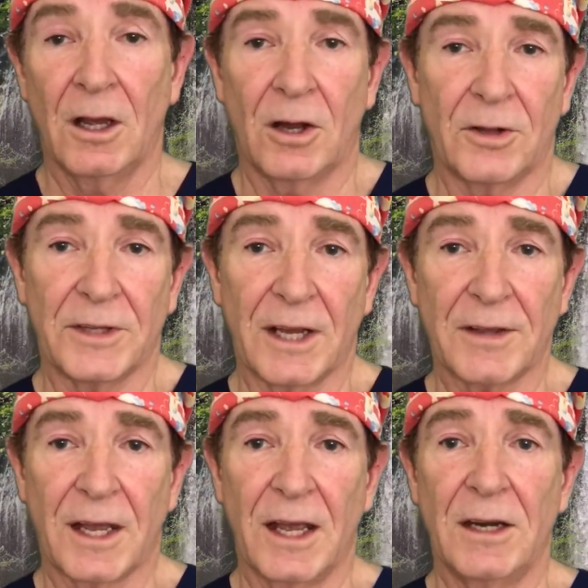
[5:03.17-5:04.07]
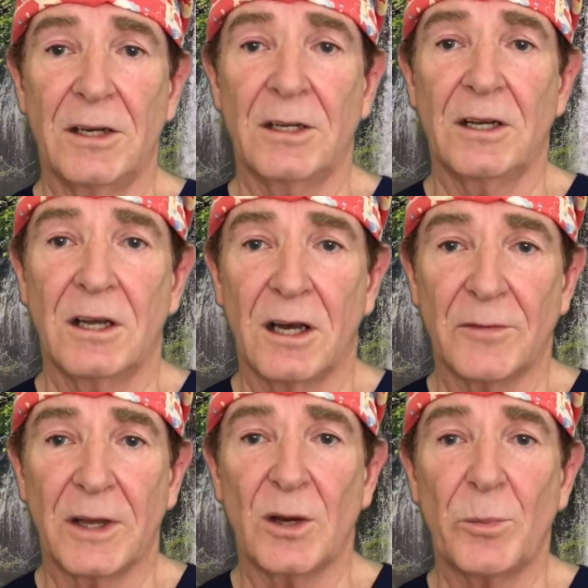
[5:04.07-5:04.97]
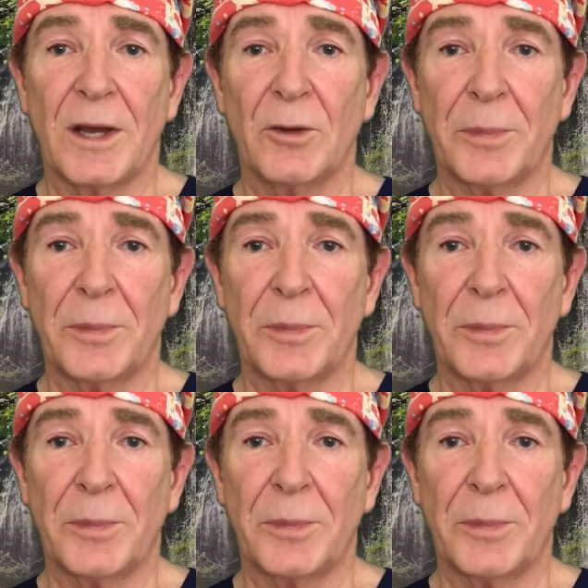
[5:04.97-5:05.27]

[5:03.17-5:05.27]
On the other hand, I've had a male